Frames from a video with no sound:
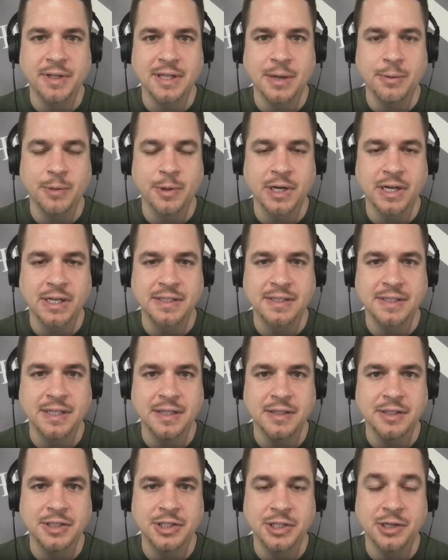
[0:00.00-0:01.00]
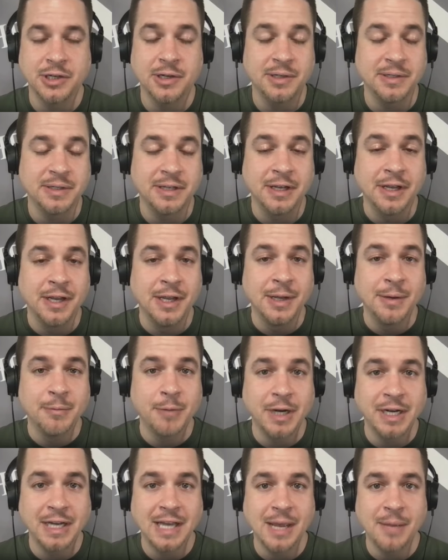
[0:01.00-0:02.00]
that we're going to see this year. It
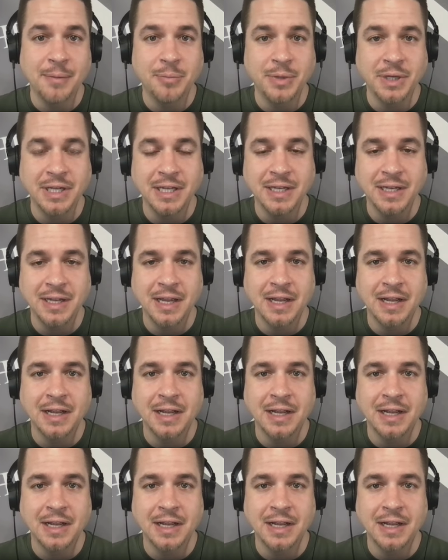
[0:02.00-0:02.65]
might not be